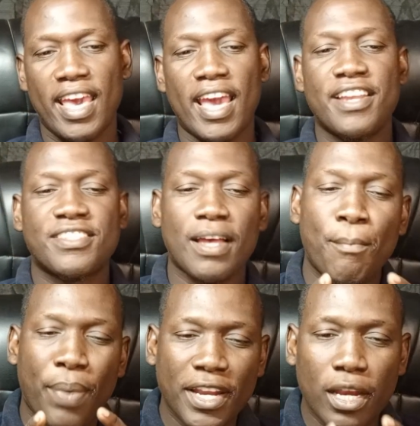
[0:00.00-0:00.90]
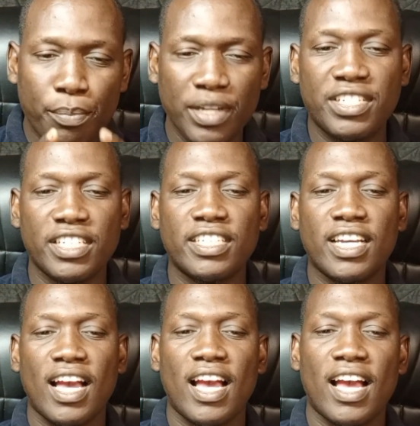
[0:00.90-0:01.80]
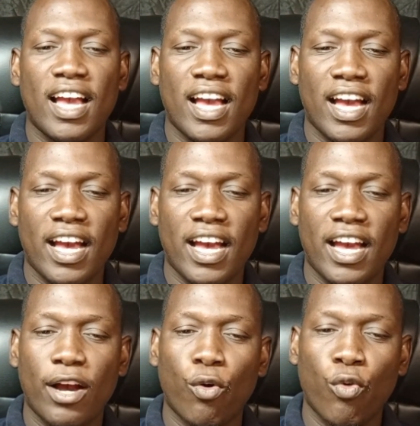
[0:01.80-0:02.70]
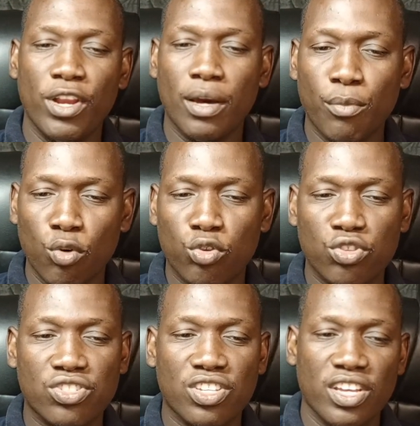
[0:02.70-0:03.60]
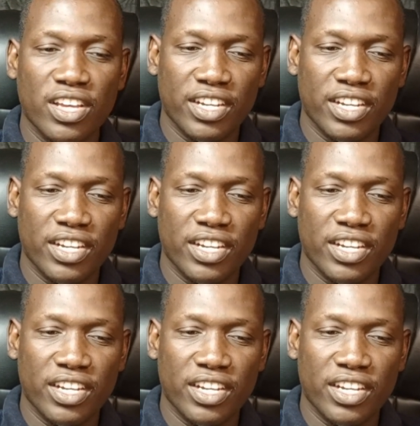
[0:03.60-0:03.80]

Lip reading: And some panel beating William Ruto's